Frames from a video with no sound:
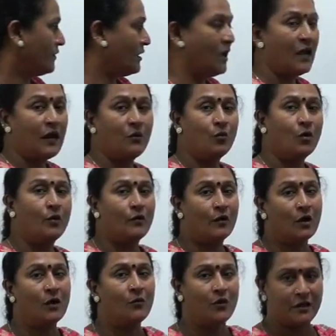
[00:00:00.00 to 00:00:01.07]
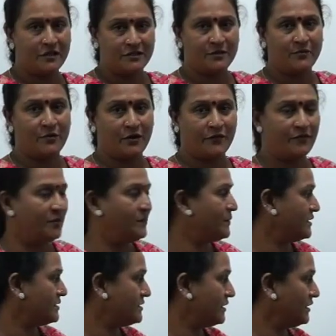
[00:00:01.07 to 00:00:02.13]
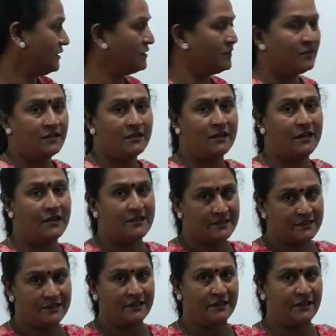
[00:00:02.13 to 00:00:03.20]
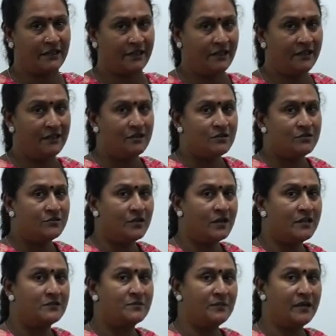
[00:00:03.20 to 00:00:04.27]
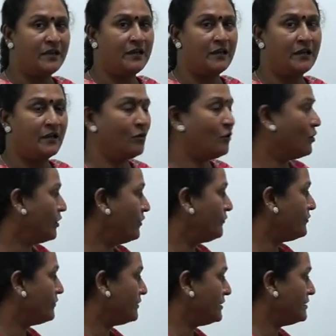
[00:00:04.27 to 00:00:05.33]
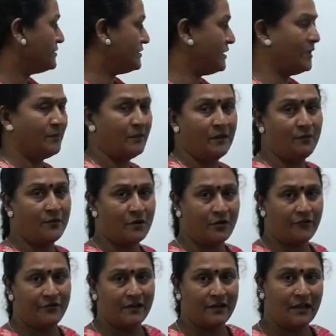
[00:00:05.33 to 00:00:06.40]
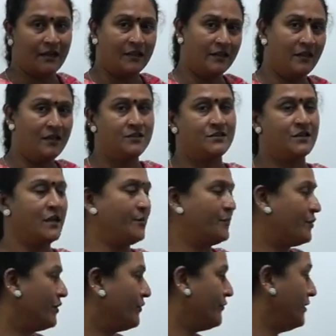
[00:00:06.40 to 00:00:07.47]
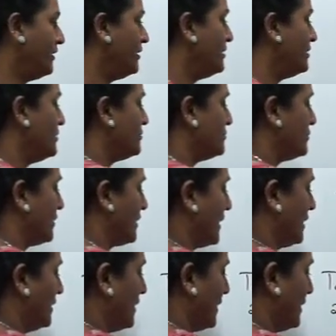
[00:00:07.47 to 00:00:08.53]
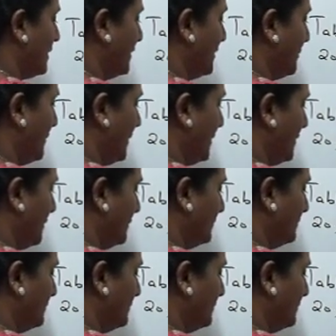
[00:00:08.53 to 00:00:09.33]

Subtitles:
And overall, what is the profit percent? It is 30. So it is median of this table profit and the chair profit. So write that in the middle.